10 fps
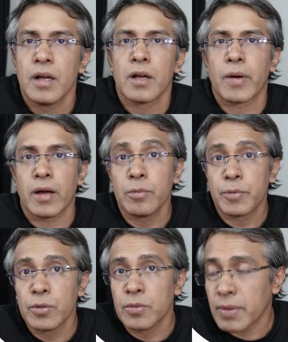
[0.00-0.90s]
But I hope
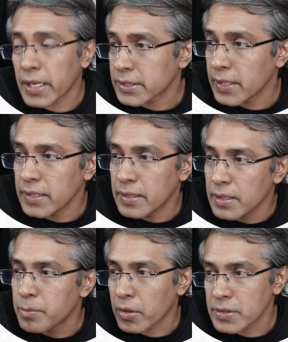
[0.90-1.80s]
you actually
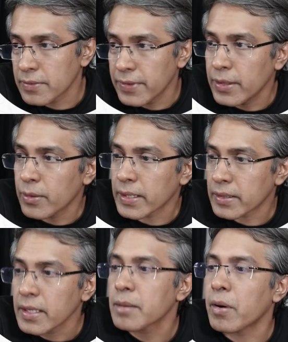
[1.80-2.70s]
did pause the video and
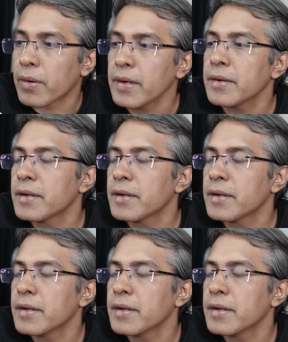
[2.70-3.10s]
think about it.